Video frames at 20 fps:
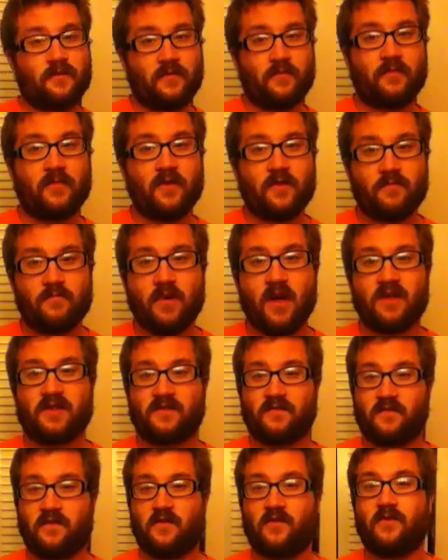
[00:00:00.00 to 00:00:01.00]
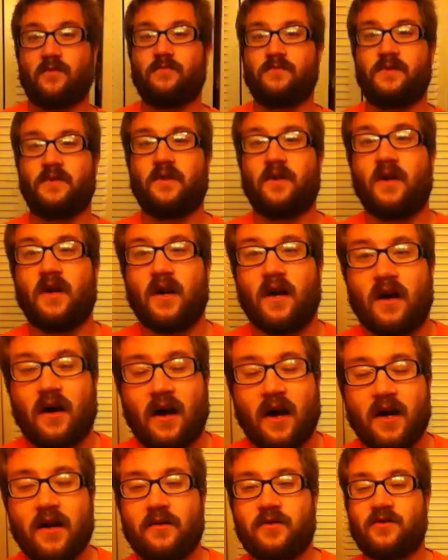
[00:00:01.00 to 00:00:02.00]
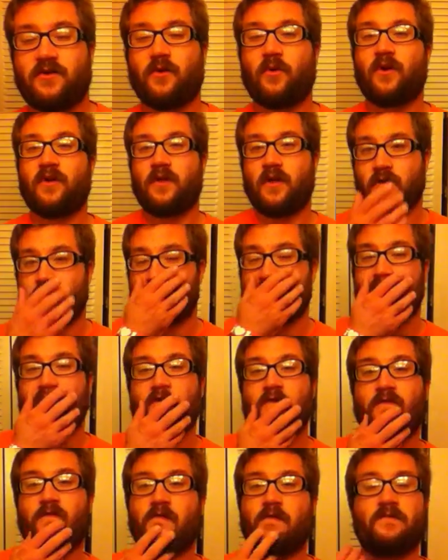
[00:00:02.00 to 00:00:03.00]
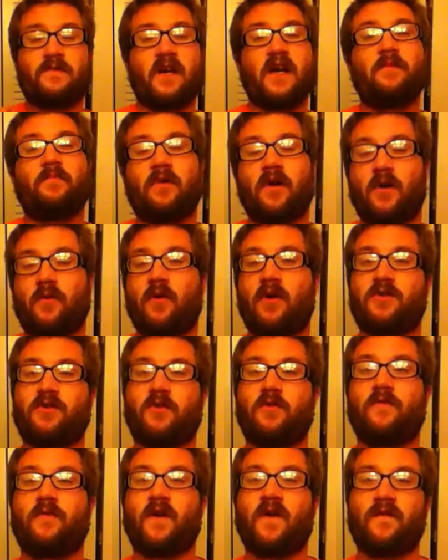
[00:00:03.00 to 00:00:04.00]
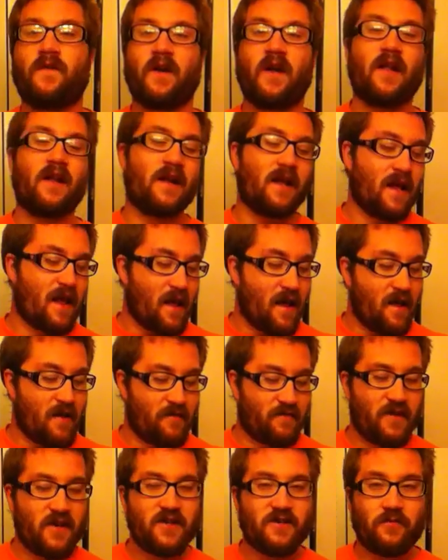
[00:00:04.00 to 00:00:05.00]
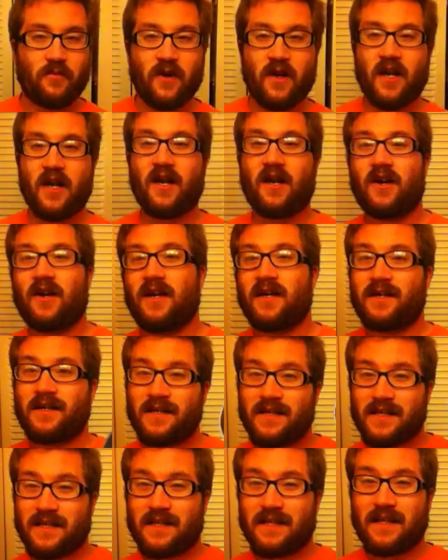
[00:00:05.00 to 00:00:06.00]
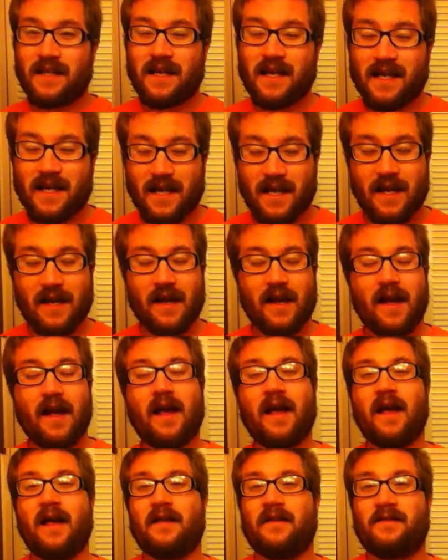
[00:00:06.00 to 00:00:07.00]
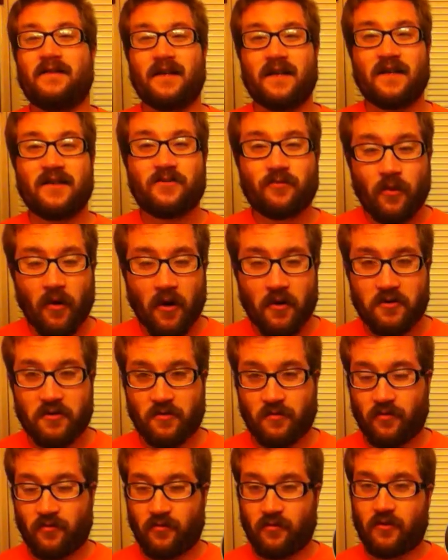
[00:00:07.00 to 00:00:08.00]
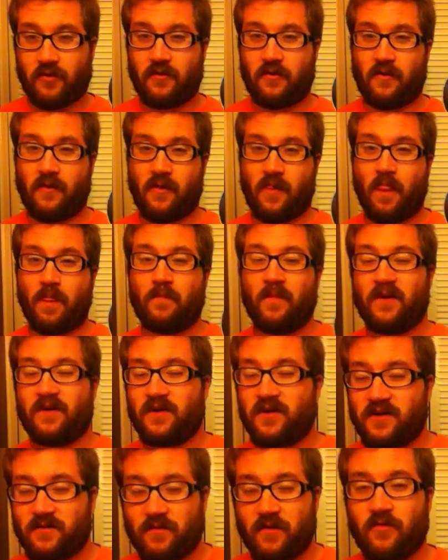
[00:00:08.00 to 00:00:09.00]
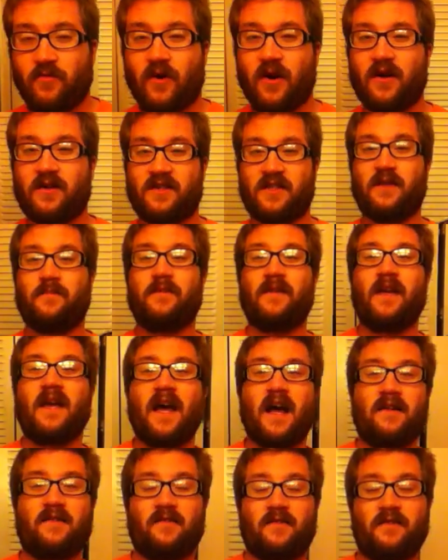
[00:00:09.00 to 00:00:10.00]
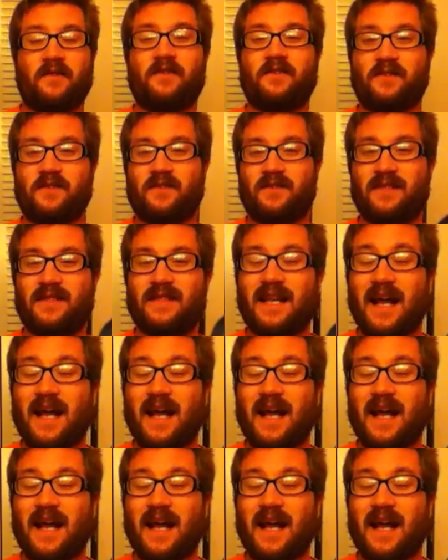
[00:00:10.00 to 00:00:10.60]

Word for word: some good best films. I enjoyed those two films. I can probably watch it over and over again. This right here, it is watchable. But just beware, some of the acting on this is